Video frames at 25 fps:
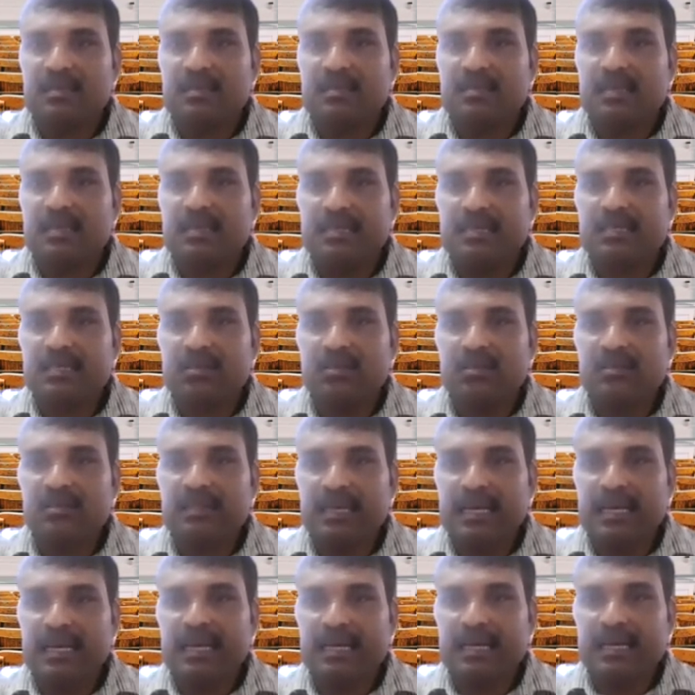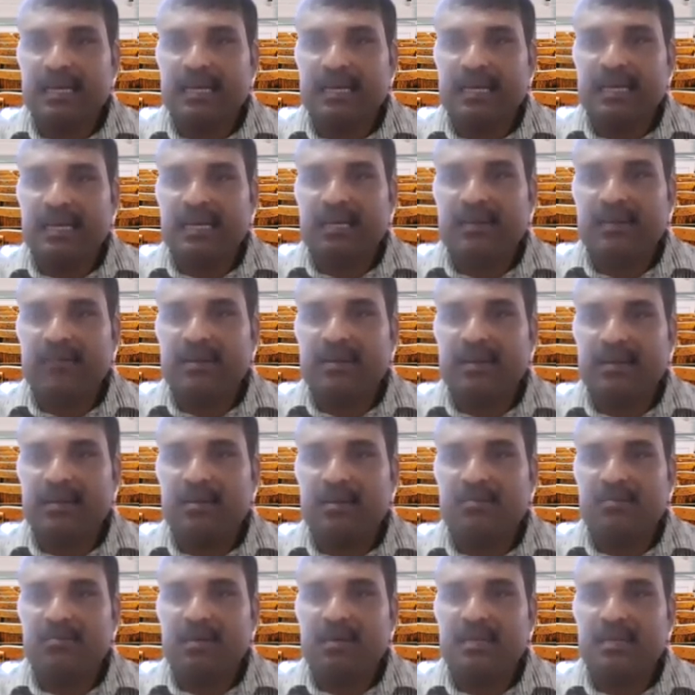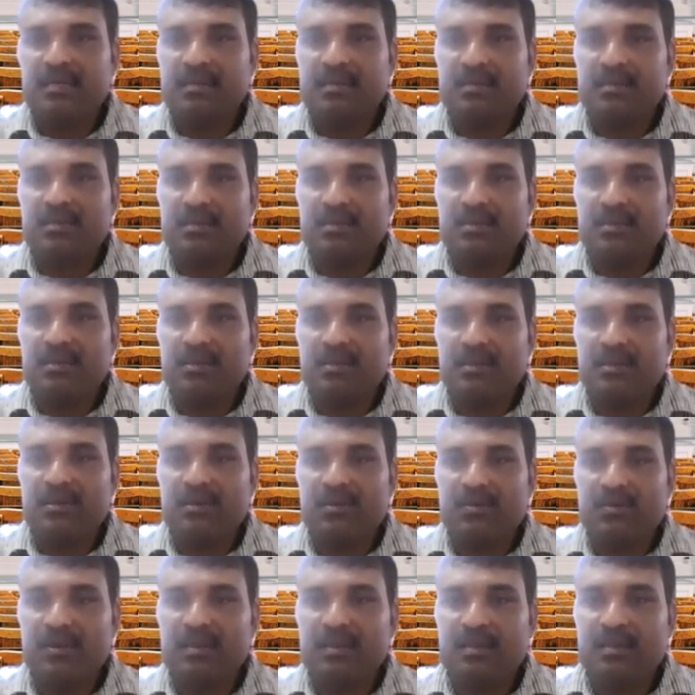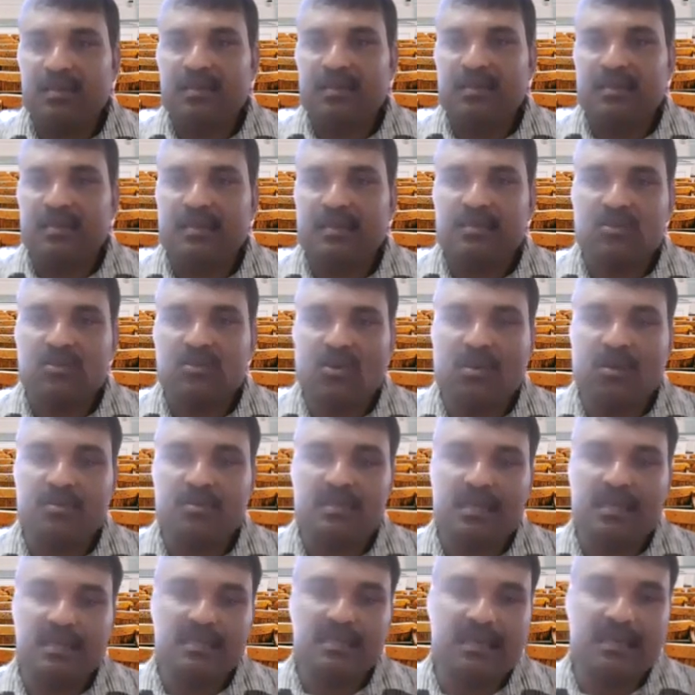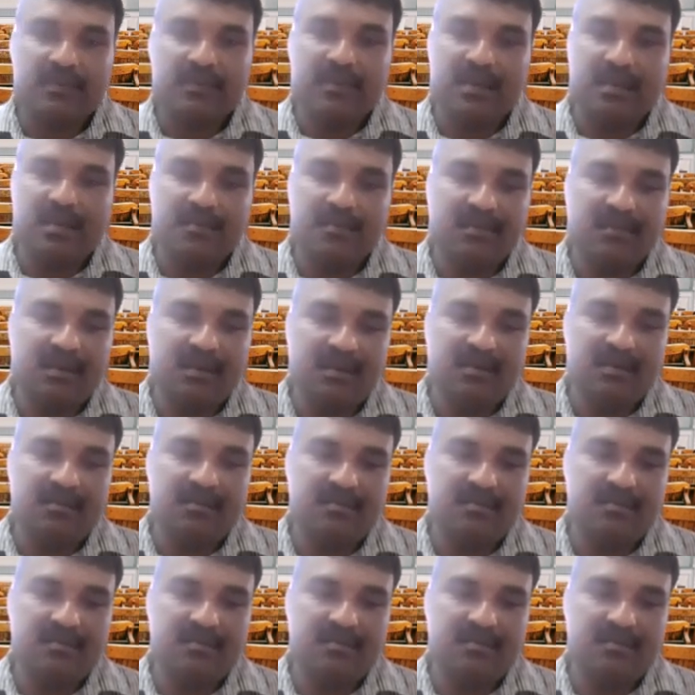That is equal to 18 divided by 12. This option is available.